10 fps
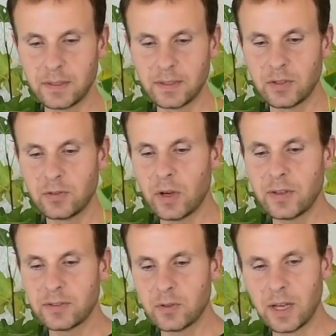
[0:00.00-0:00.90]
little
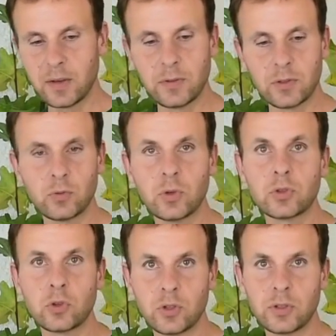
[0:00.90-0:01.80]
dots, or however you want to
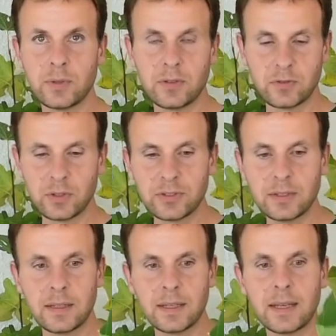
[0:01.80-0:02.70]
call them at first
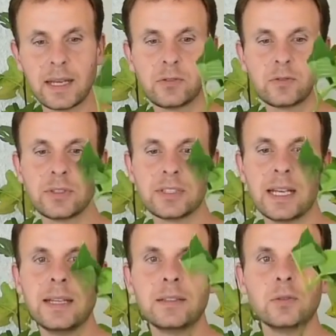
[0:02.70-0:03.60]

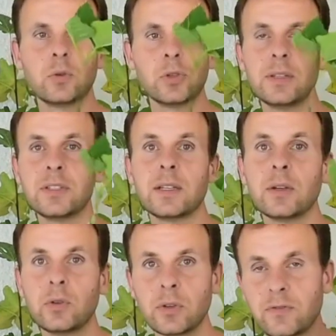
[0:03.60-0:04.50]
glance, those are still
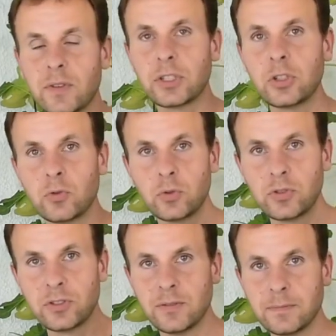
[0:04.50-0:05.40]
not finished
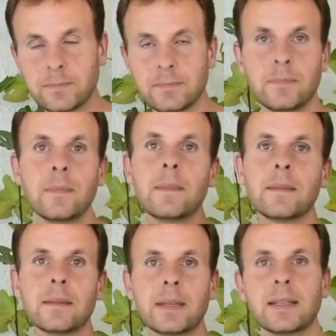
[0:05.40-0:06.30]
roots.
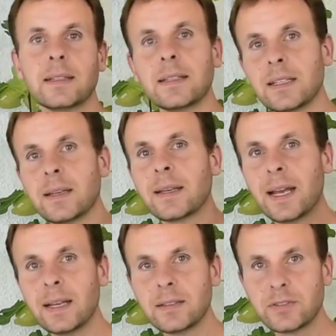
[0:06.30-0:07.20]
That's still
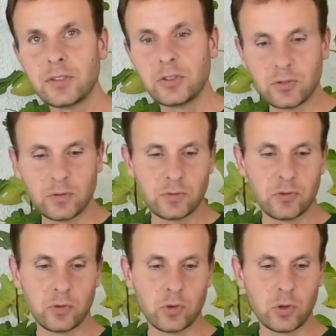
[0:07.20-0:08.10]
callus tissue,
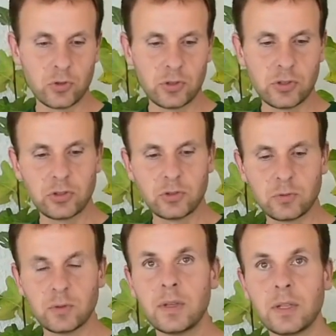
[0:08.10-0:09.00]
so closure tissue,
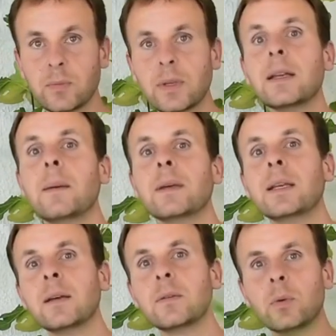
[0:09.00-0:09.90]
where something
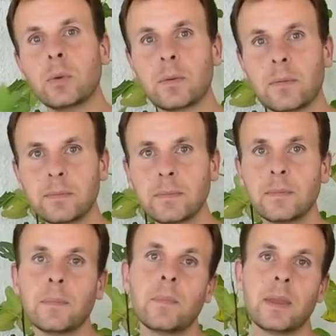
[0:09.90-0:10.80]
can form,
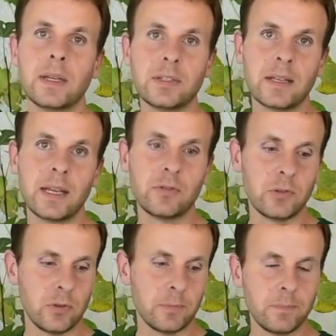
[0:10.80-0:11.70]
but doesn't have to.